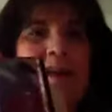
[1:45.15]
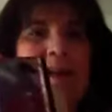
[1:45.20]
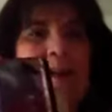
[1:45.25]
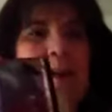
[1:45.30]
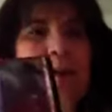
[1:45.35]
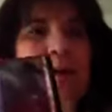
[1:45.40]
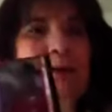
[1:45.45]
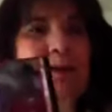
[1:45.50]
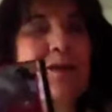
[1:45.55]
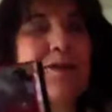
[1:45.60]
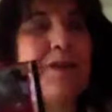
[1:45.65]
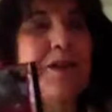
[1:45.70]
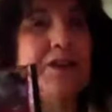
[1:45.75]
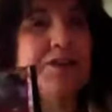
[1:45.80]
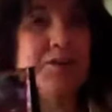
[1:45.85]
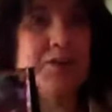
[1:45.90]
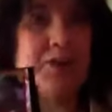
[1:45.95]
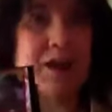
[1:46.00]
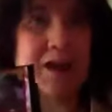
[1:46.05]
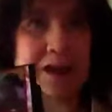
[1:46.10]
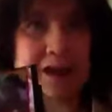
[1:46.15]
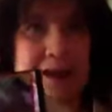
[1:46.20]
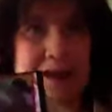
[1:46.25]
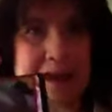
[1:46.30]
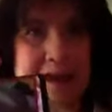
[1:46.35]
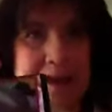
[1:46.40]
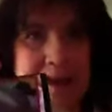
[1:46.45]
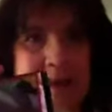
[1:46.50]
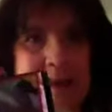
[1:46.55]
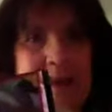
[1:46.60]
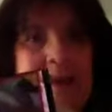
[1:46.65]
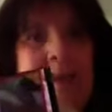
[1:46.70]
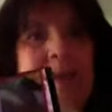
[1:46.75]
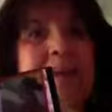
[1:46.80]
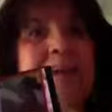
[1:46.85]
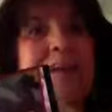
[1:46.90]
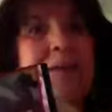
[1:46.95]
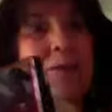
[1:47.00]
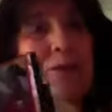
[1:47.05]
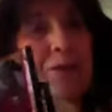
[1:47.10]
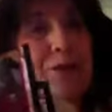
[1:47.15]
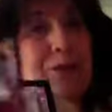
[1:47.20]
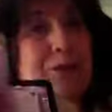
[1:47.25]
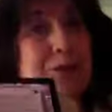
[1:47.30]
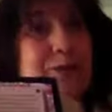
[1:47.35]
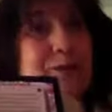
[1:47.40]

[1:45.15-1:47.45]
Those are the things you can't get when you do